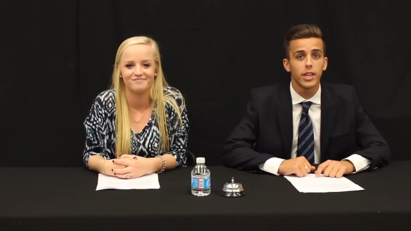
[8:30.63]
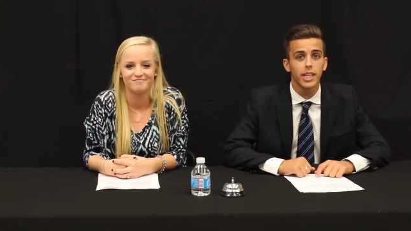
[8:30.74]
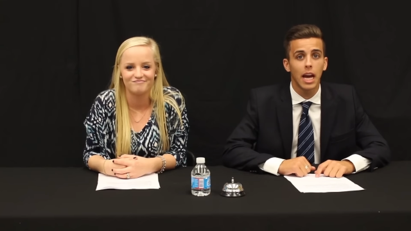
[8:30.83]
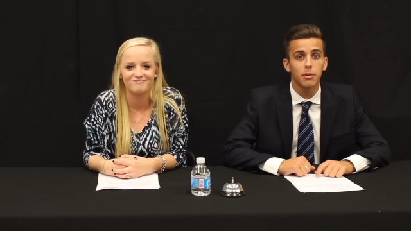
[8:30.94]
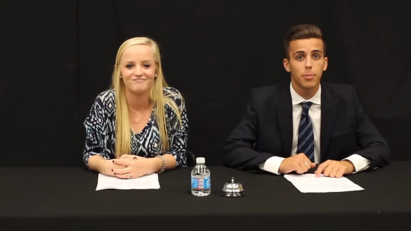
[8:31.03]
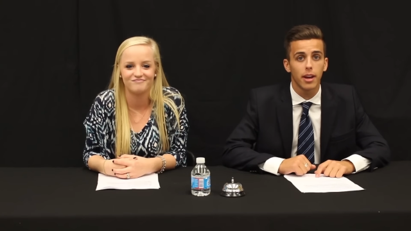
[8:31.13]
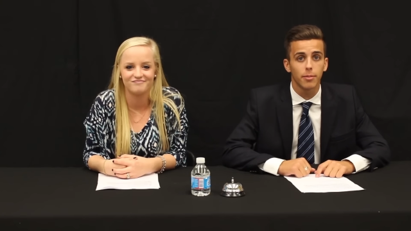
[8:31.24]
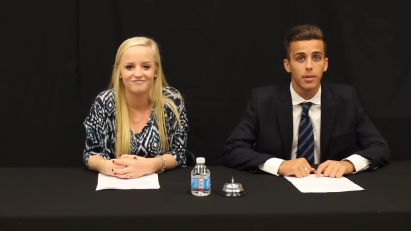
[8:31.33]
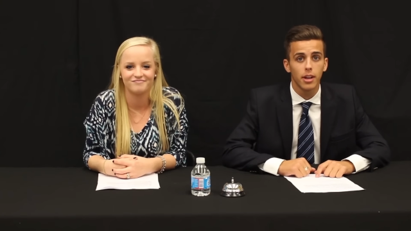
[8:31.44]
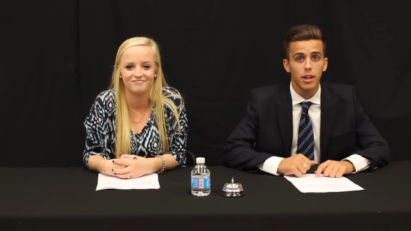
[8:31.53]
Speaker 1: Windy Gap
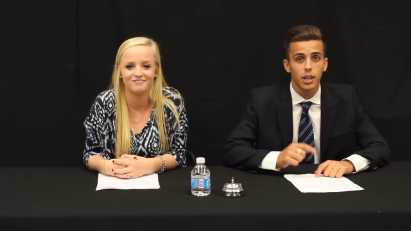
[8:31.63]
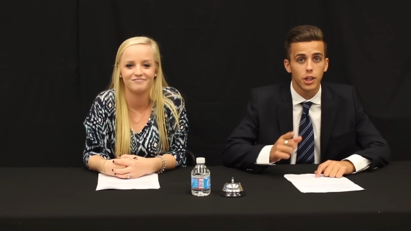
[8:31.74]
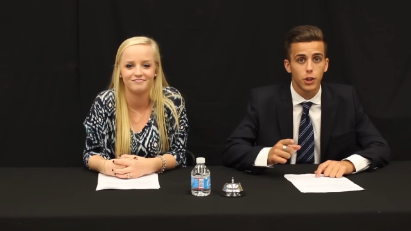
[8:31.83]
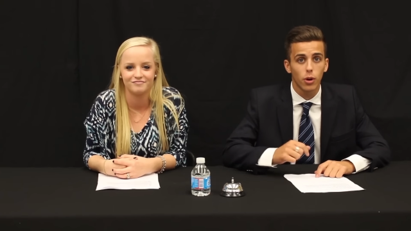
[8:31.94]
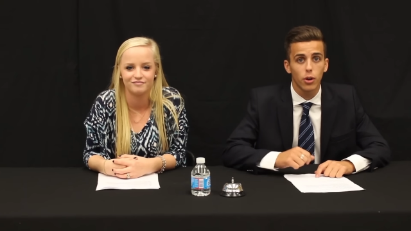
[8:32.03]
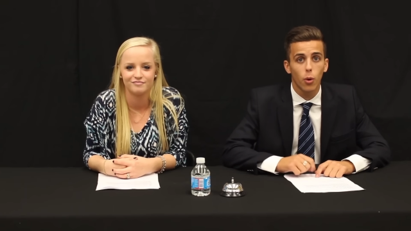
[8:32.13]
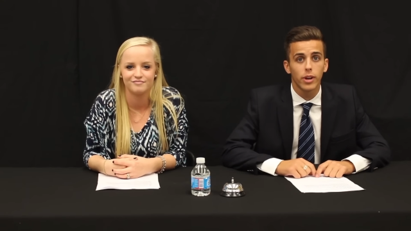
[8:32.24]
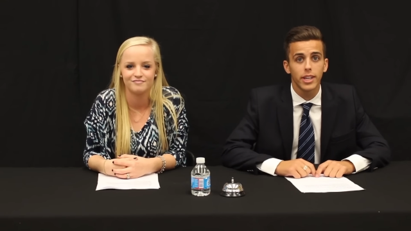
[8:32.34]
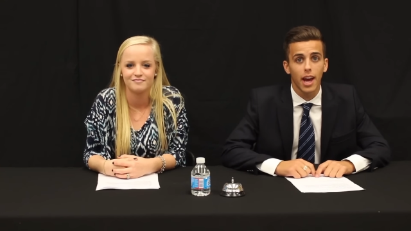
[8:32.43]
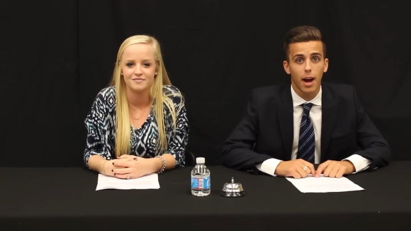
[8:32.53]
debate. Enjoy your
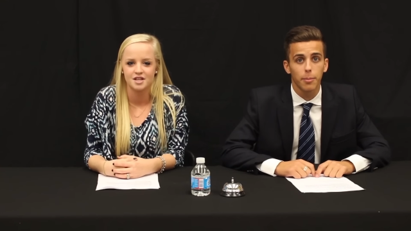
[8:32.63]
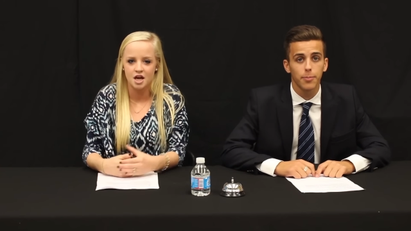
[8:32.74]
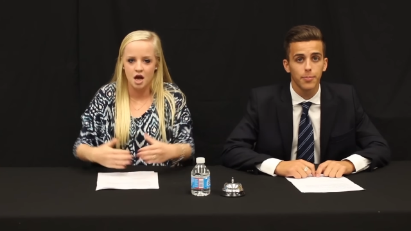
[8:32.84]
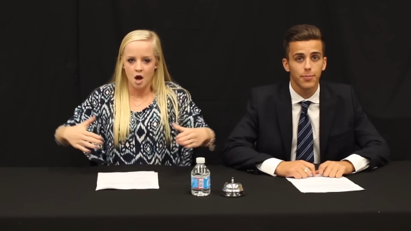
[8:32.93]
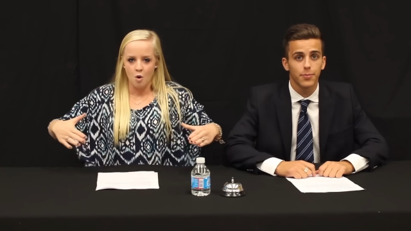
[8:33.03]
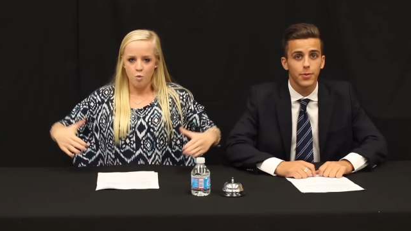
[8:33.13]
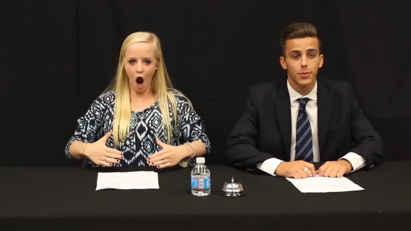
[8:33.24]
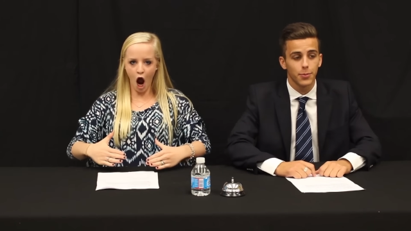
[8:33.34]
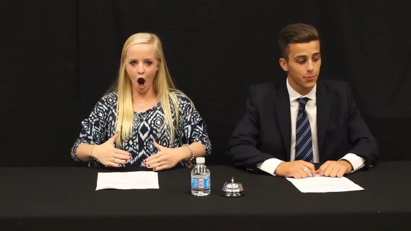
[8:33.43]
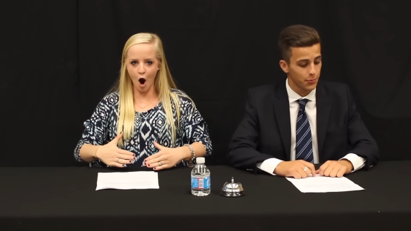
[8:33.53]
Windy Gap.
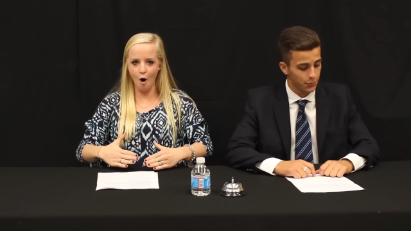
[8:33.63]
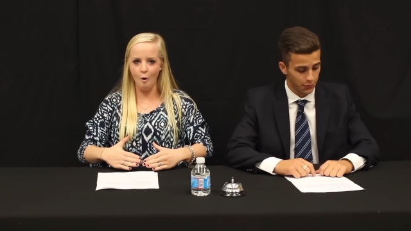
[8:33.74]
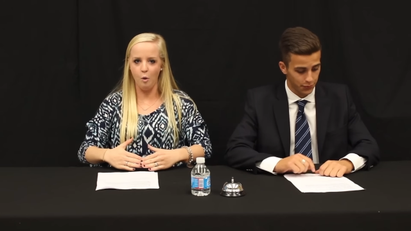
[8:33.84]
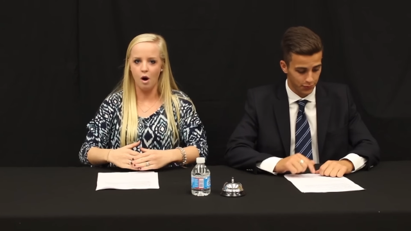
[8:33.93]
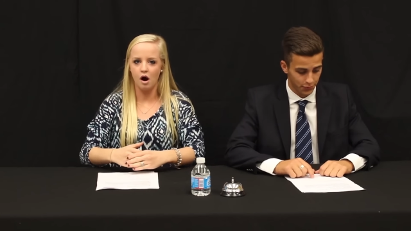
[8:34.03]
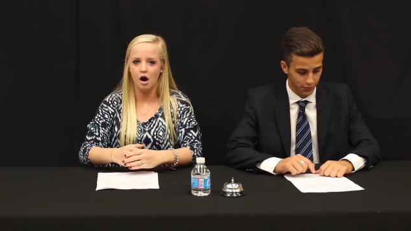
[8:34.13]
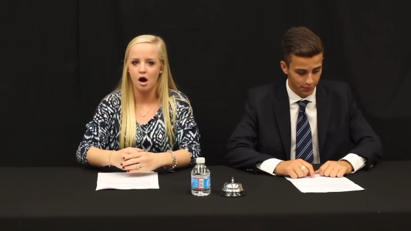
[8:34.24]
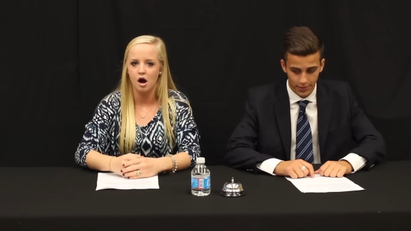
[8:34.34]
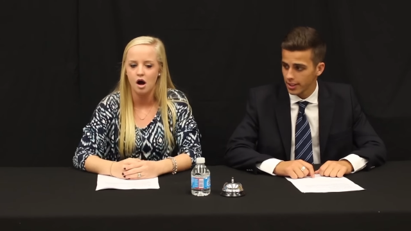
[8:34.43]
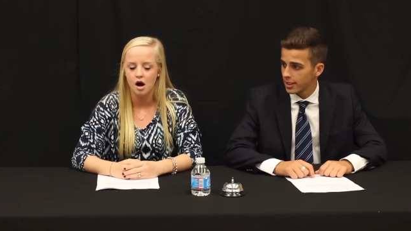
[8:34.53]
Speaker 2: Woo!
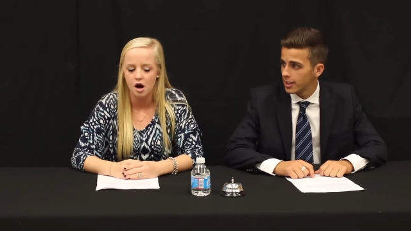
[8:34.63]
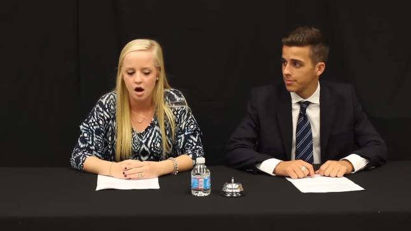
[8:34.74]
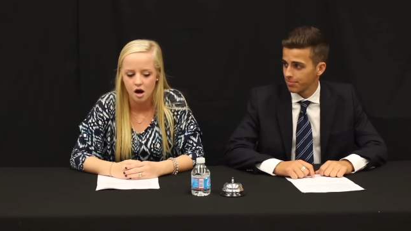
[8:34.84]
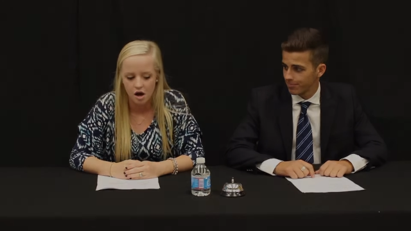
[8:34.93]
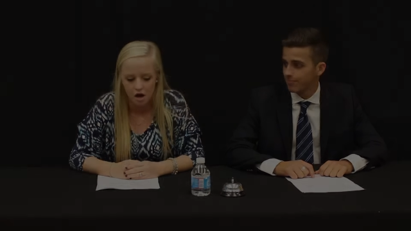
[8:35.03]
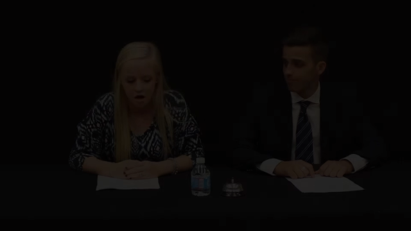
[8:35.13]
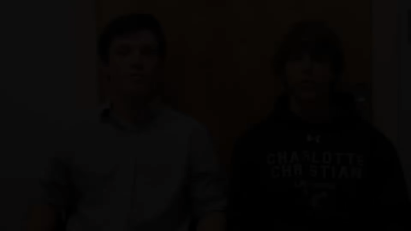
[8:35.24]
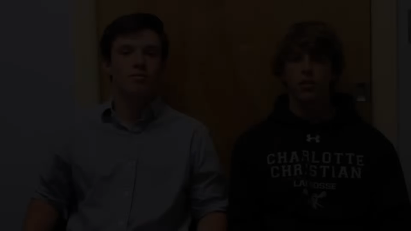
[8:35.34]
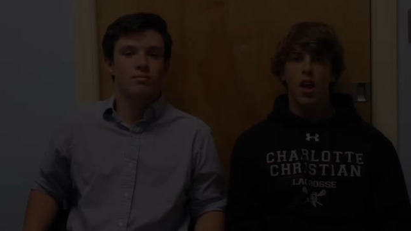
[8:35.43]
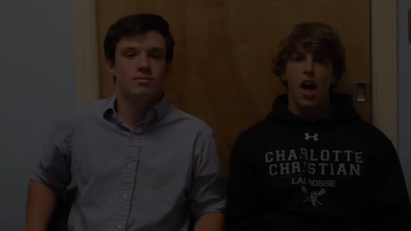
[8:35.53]

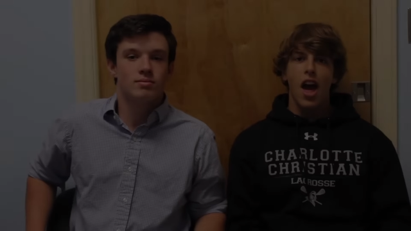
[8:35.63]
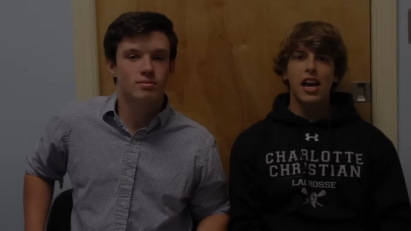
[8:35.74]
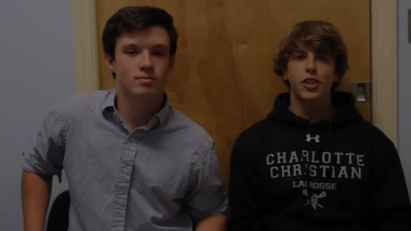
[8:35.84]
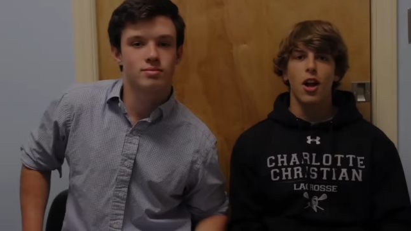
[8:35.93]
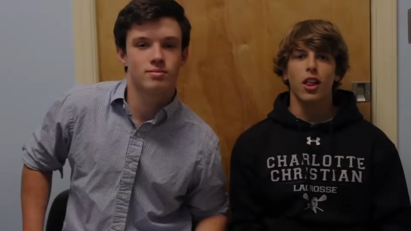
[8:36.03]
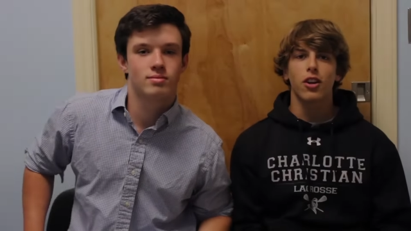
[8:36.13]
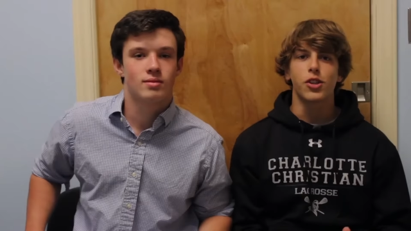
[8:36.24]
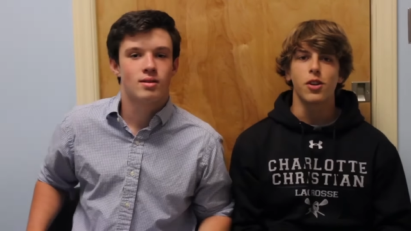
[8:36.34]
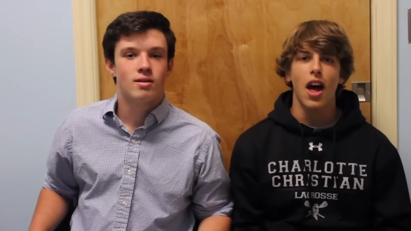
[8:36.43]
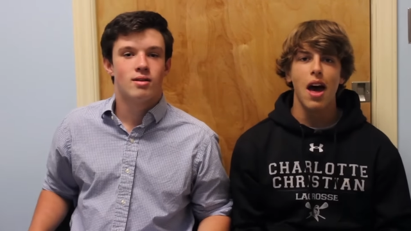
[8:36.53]
Speaker 1: Hey Charlotte
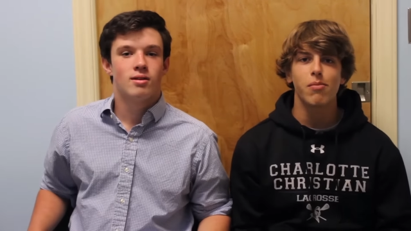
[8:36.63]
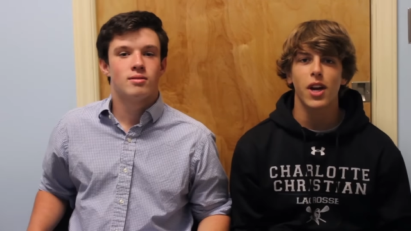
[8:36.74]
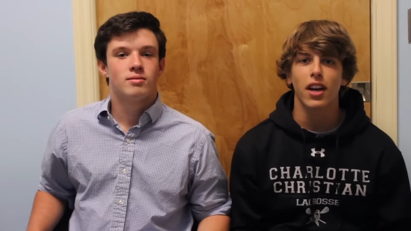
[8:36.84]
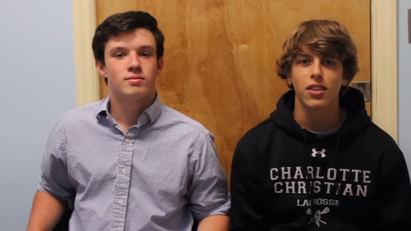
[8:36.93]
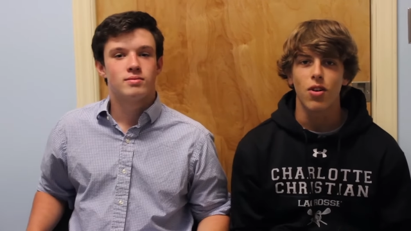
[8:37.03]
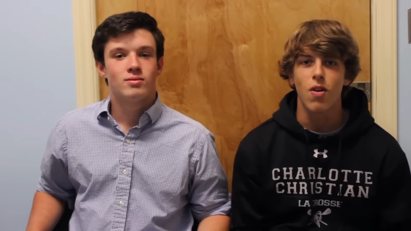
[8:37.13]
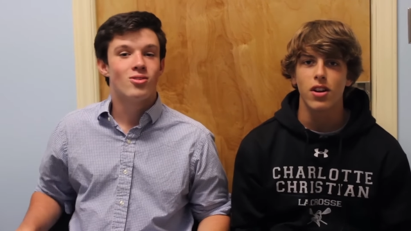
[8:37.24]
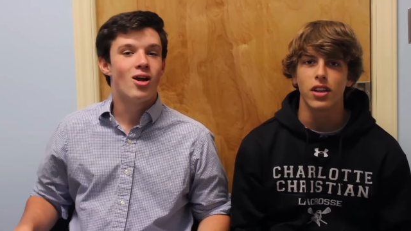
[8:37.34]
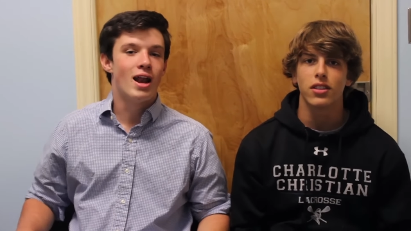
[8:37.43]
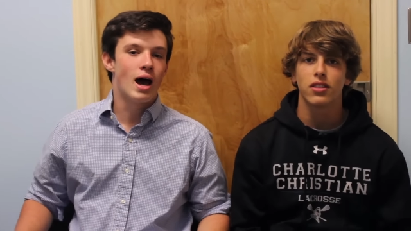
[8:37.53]
Christian, I'm Jackson
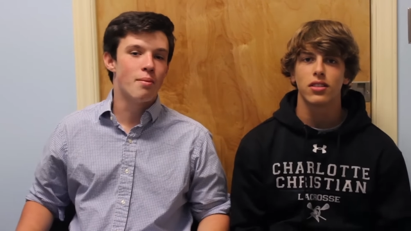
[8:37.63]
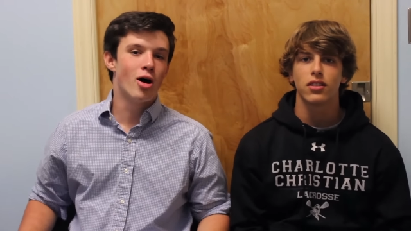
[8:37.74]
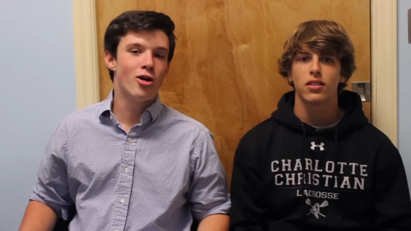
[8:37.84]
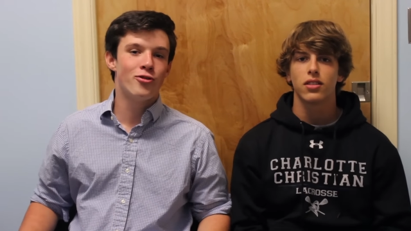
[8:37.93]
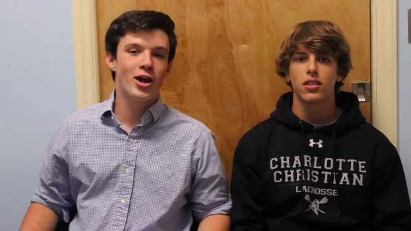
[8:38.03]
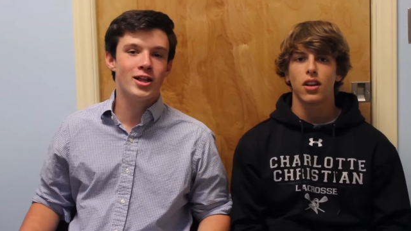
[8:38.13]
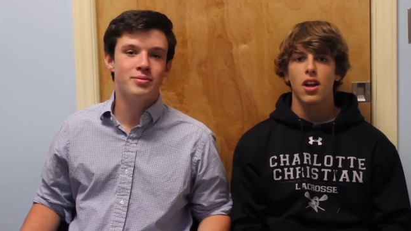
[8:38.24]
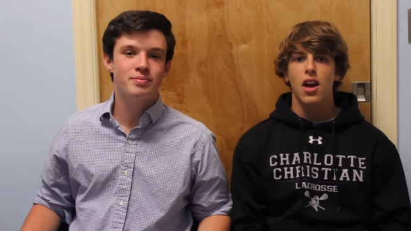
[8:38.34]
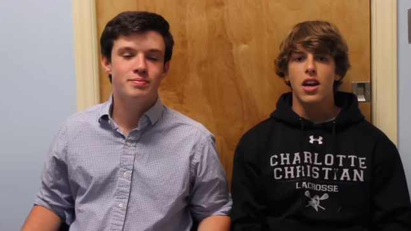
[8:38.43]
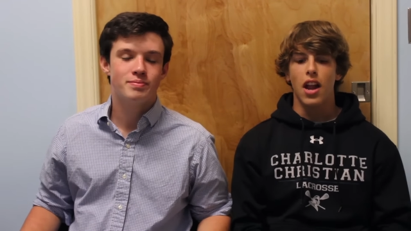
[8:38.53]
Horner. And I'm Hunter
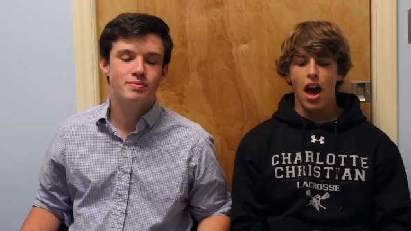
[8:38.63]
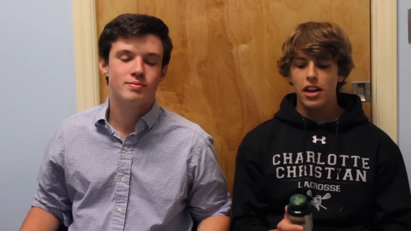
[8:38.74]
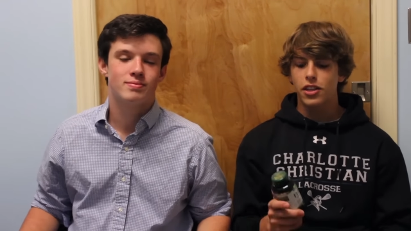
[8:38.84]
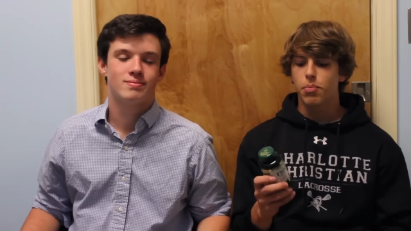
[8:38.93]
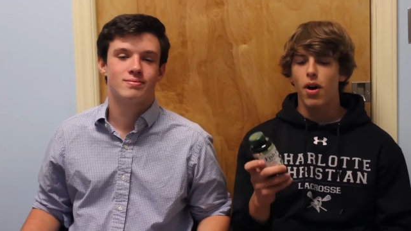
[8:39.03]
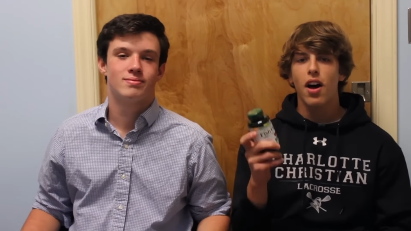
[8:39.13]
Phelan. And I just